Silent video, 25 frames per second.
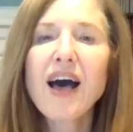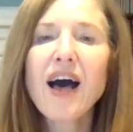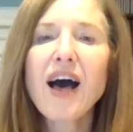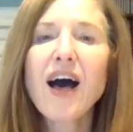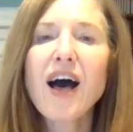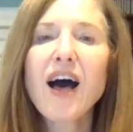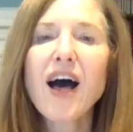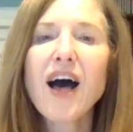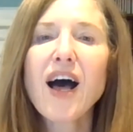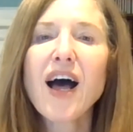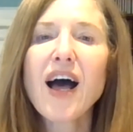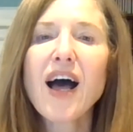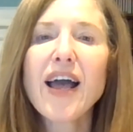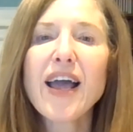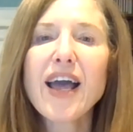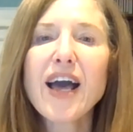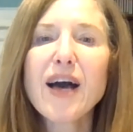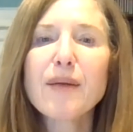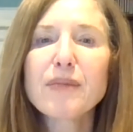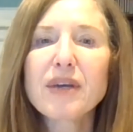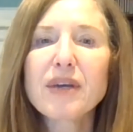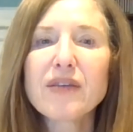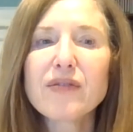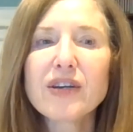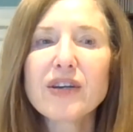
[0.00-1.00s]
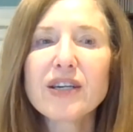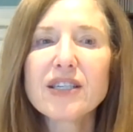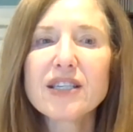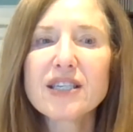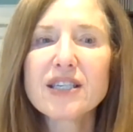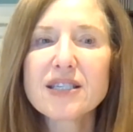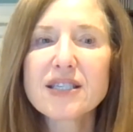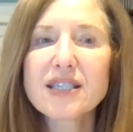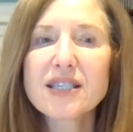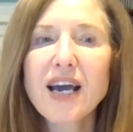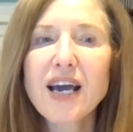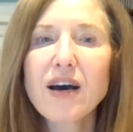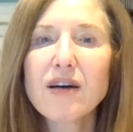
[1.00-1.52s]
I am giving a
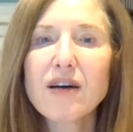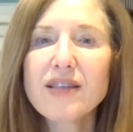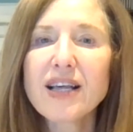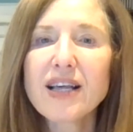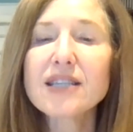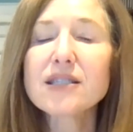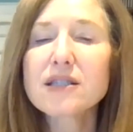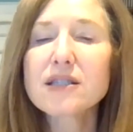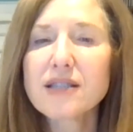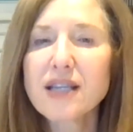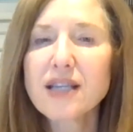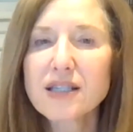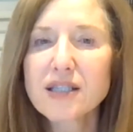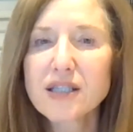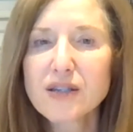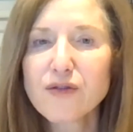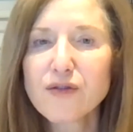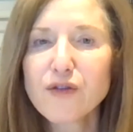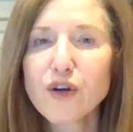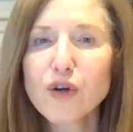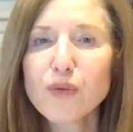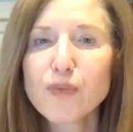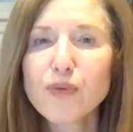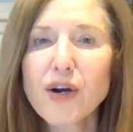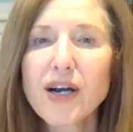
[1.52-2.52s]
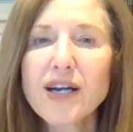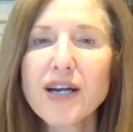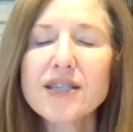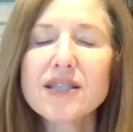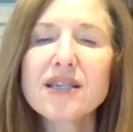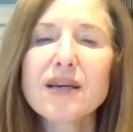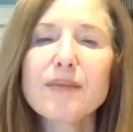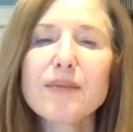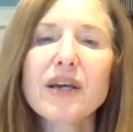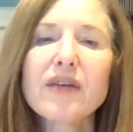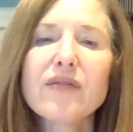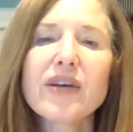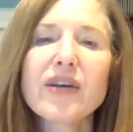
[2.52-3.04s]
discount. That's the full price.
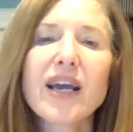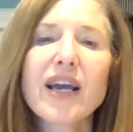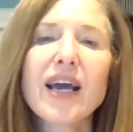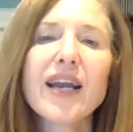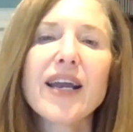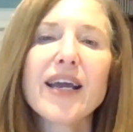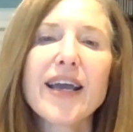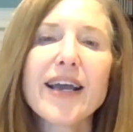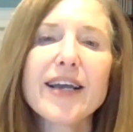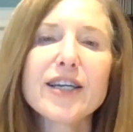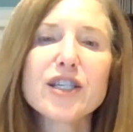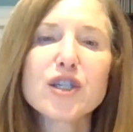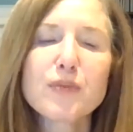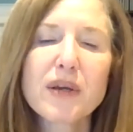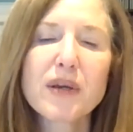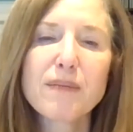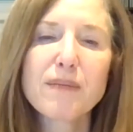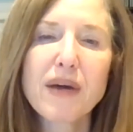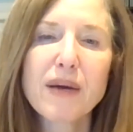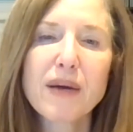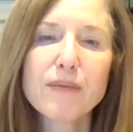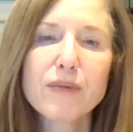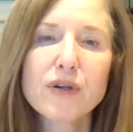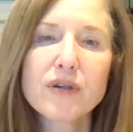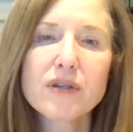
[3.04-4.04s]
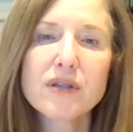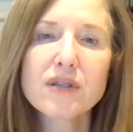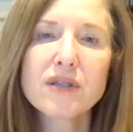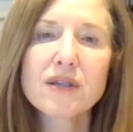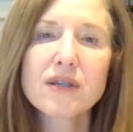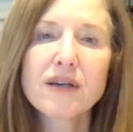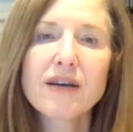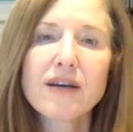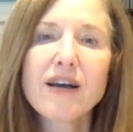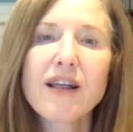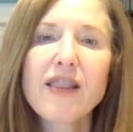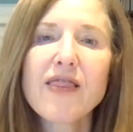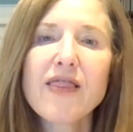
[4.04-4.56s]
I'm giving NAHB members
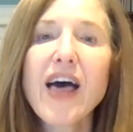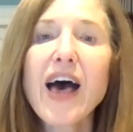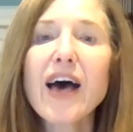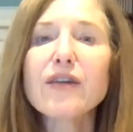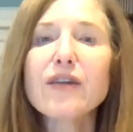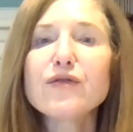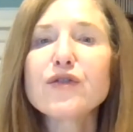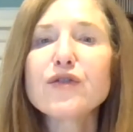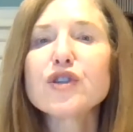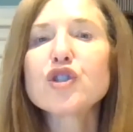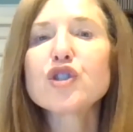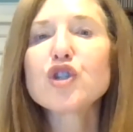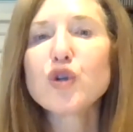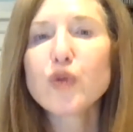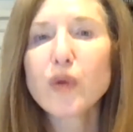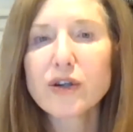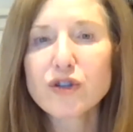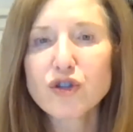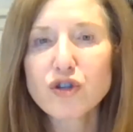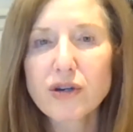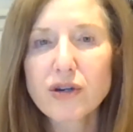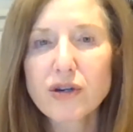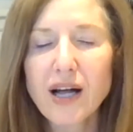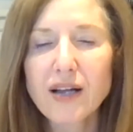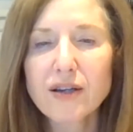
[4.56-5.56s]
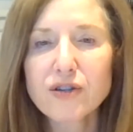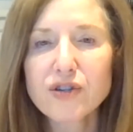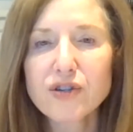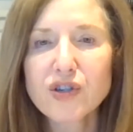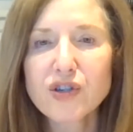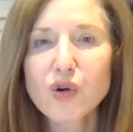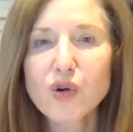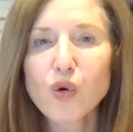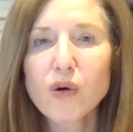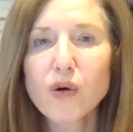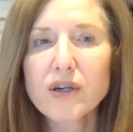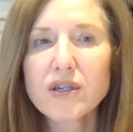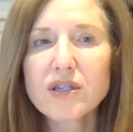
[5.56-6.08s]
that for $200 a
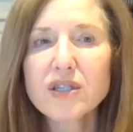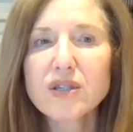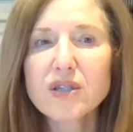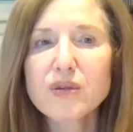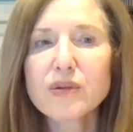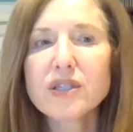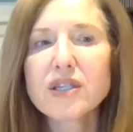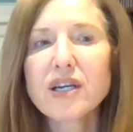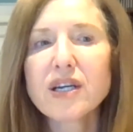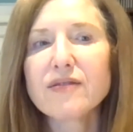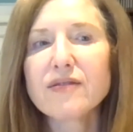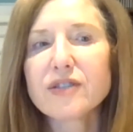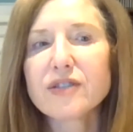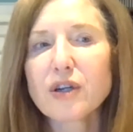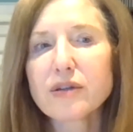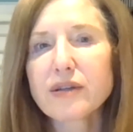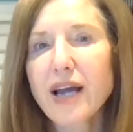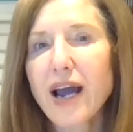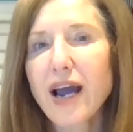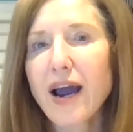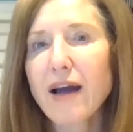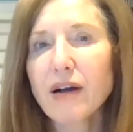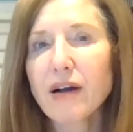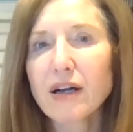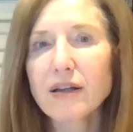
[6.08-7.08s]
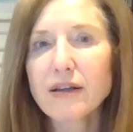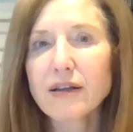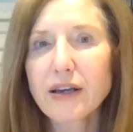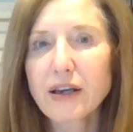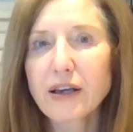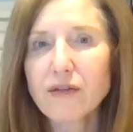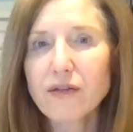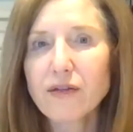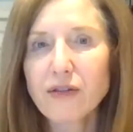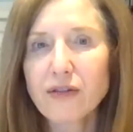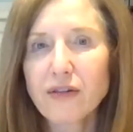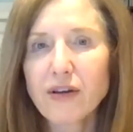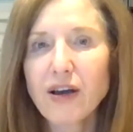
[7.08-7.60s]
course, which I've told Kara I'll
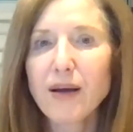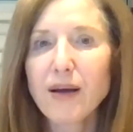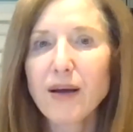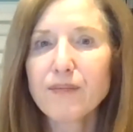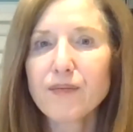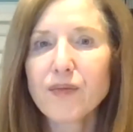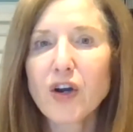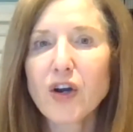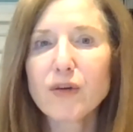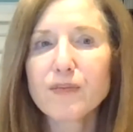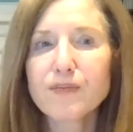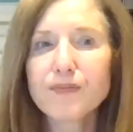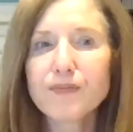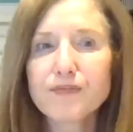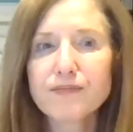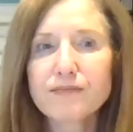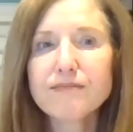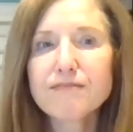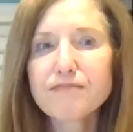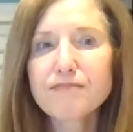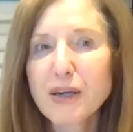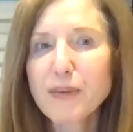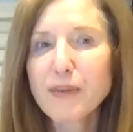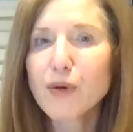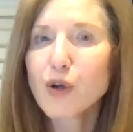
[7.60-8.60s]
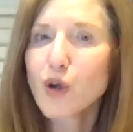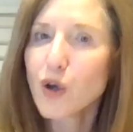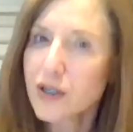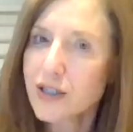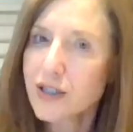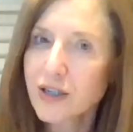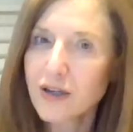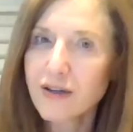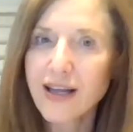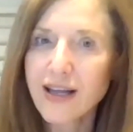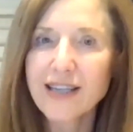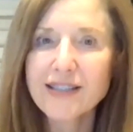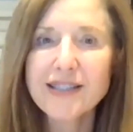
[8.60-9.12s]
give her people also
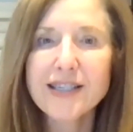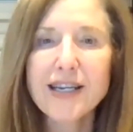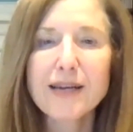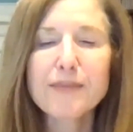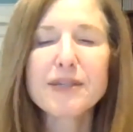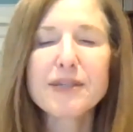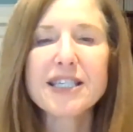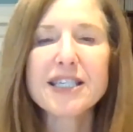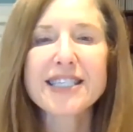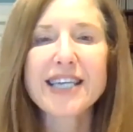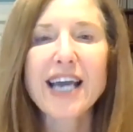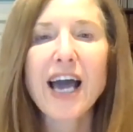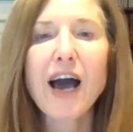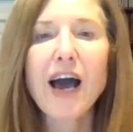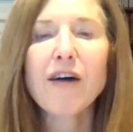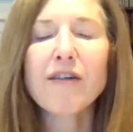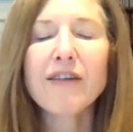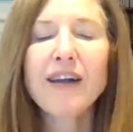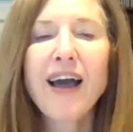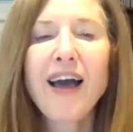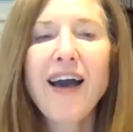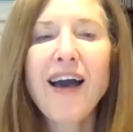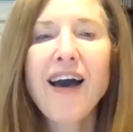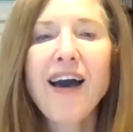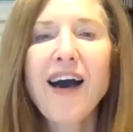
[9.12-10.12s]
that same discount.